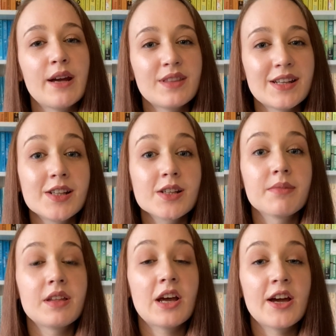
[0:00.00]
if this is
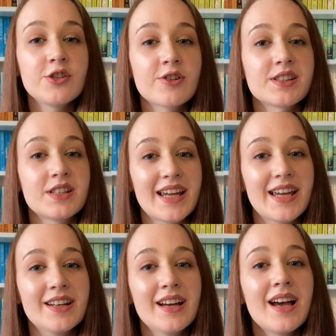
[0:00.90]
something you're interested
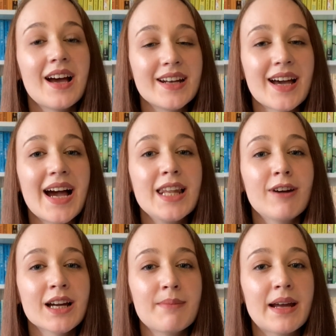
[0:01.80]
in, I'd highly
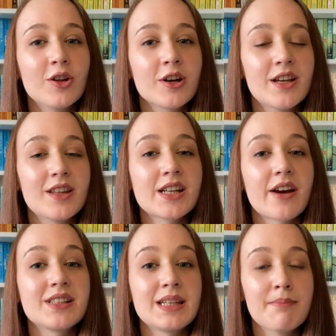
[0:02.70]
recommend looking at the
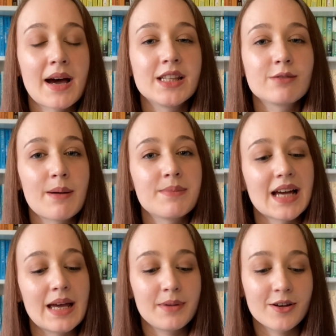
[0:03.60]
charity Mind's
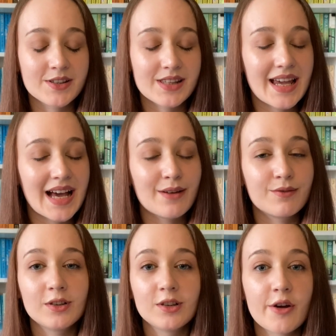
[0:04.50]
website because they have
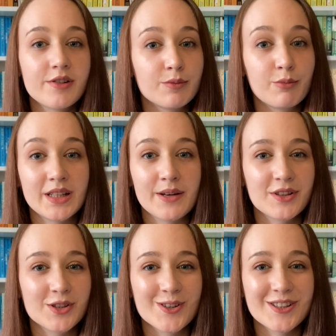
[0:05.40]
loads of brilliant
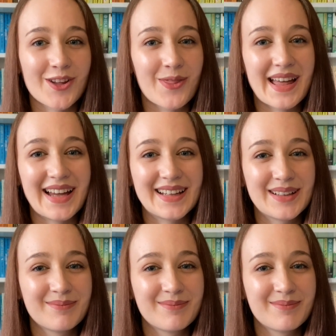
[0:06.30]
resources on there.